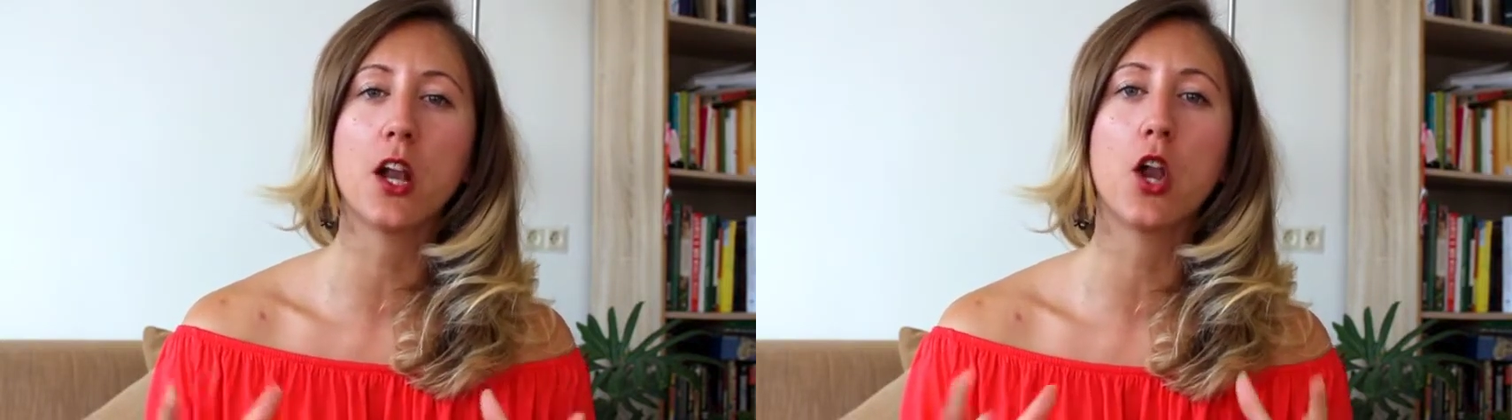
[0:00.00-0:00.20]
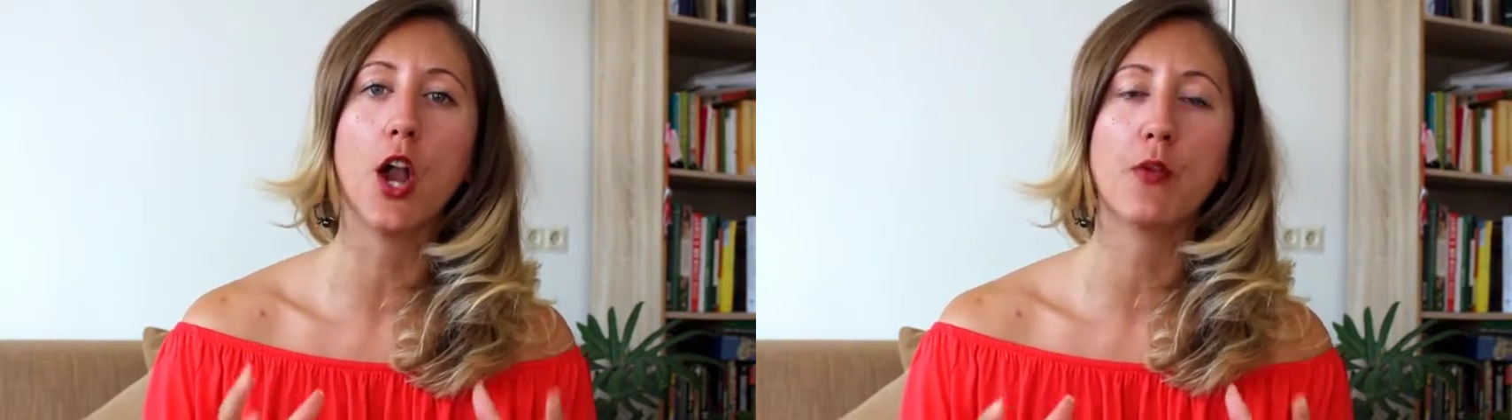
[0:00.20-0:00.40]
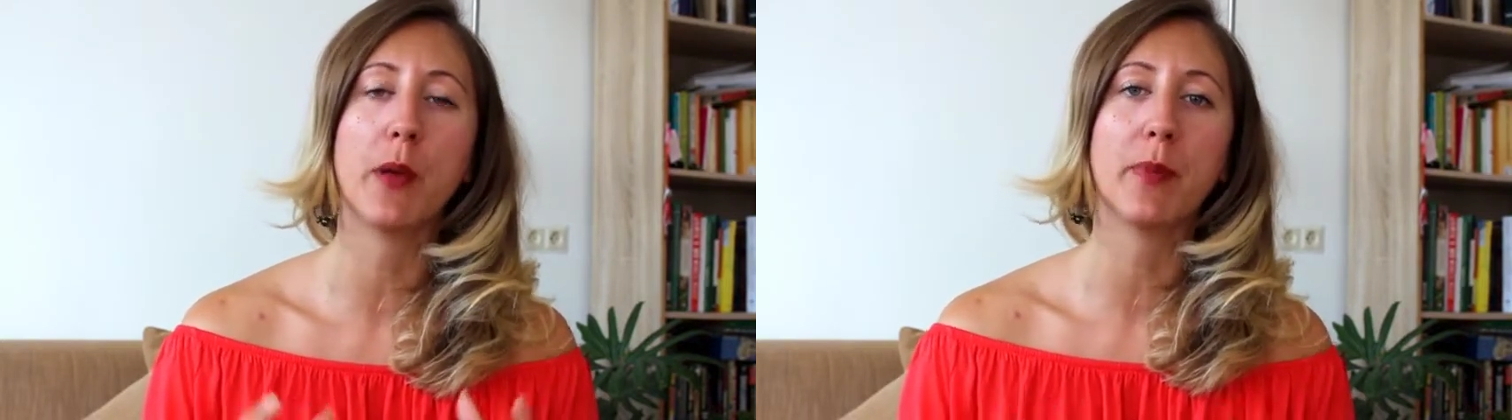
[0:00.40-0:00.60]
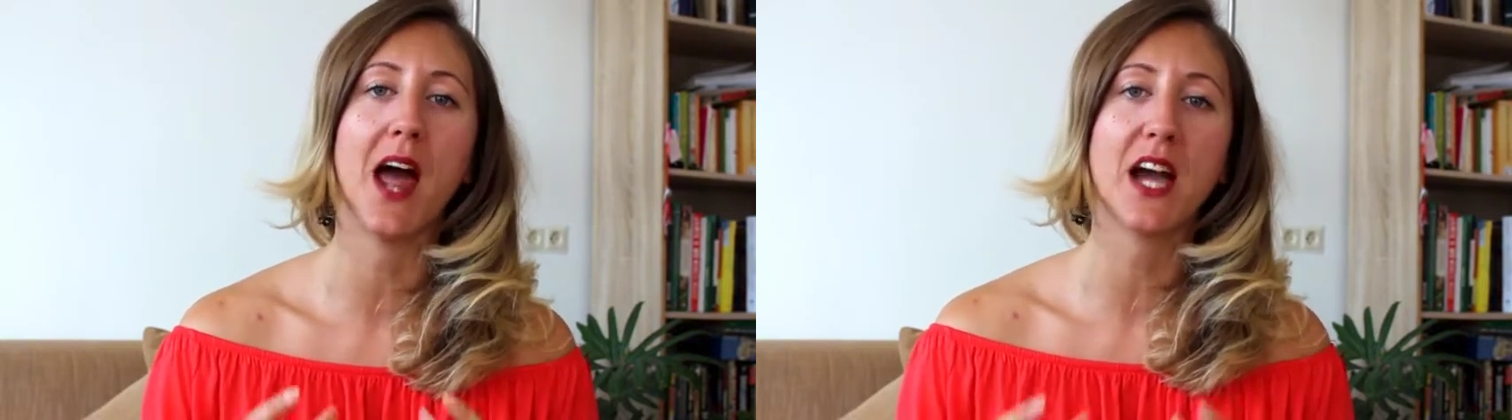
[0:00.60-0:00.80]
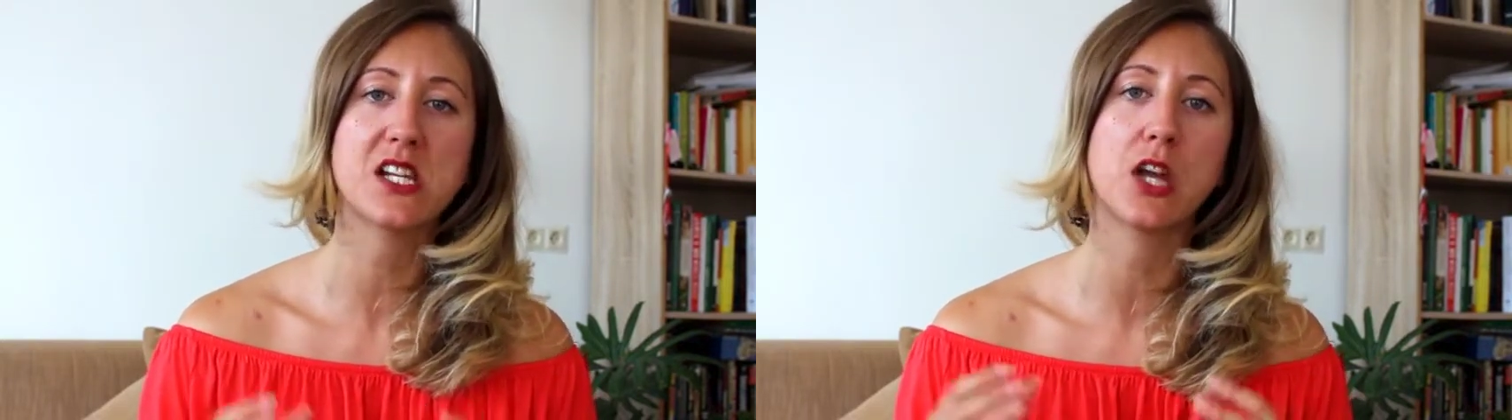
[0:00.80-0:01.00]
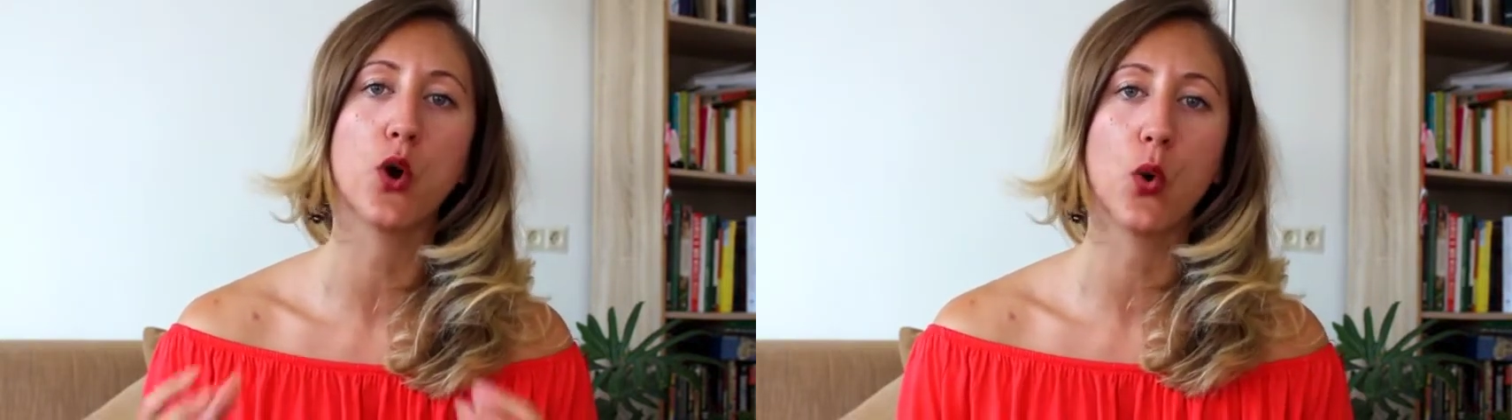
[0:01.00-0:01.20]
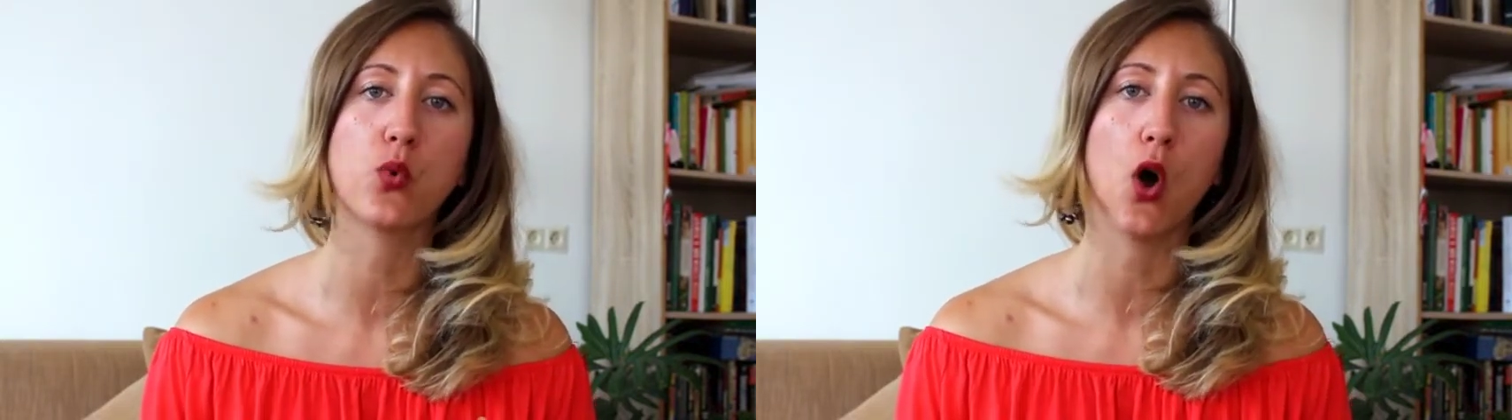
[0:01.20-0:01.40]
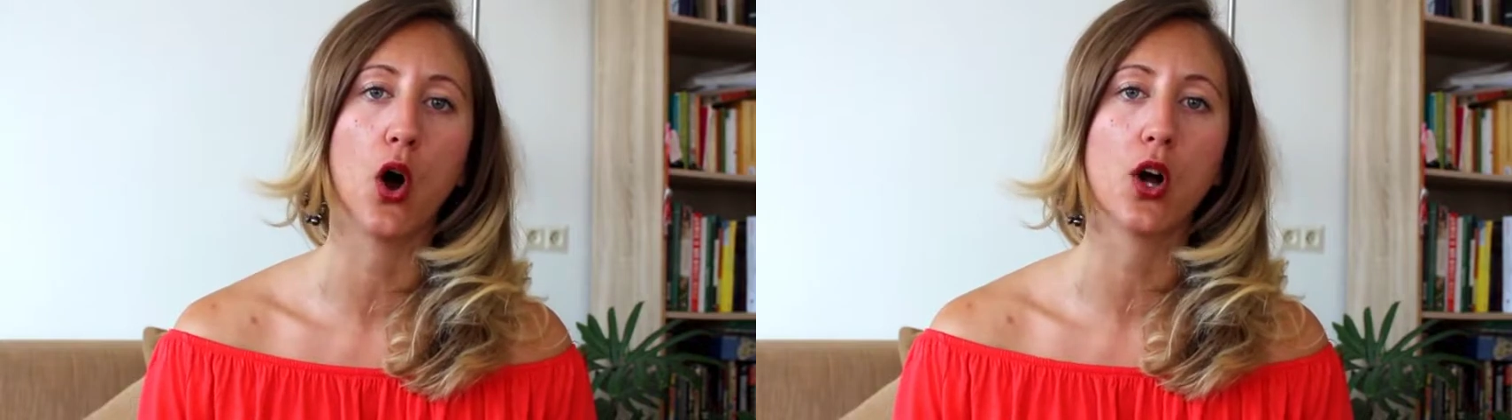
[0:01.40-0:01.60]
a lot of people actually go
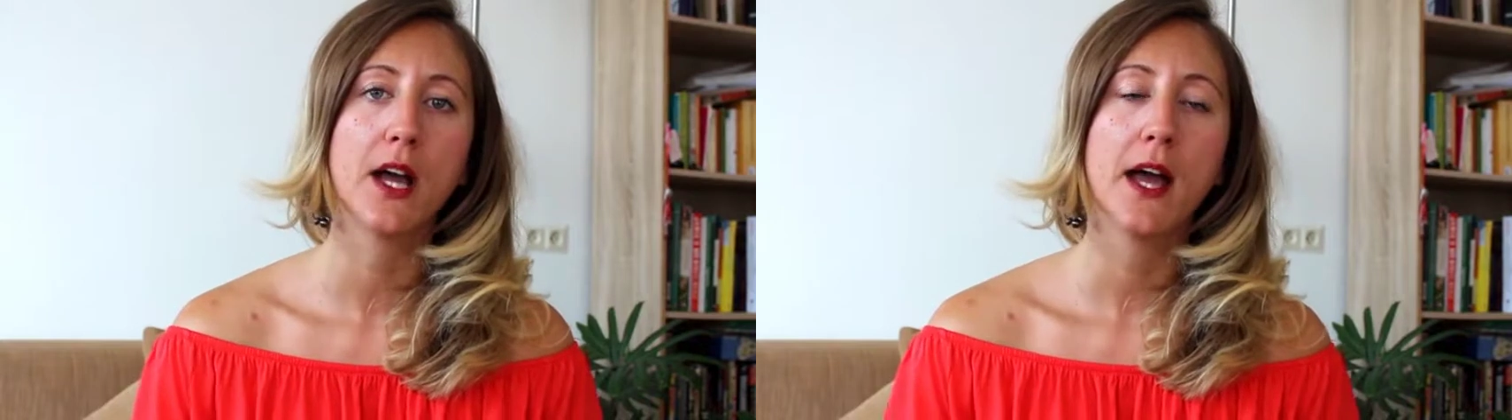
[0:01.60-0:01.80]
wrong.